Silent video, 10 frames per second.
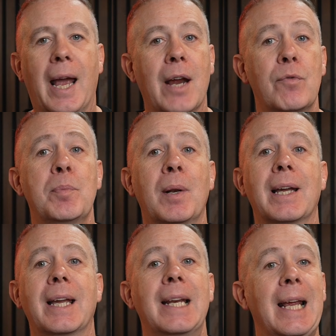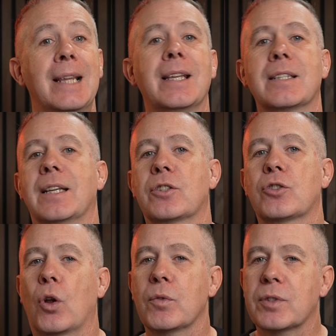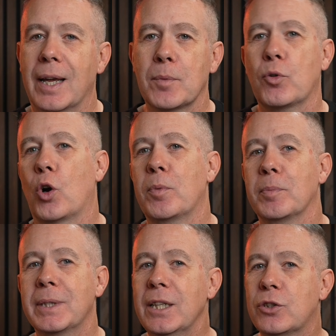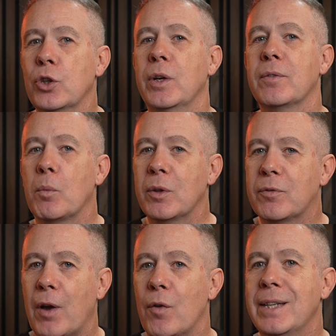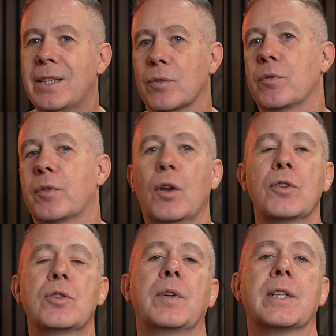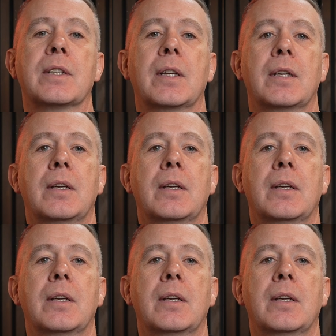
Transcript: Every plugin in this list solves that problem, but they do it with very different philosophies.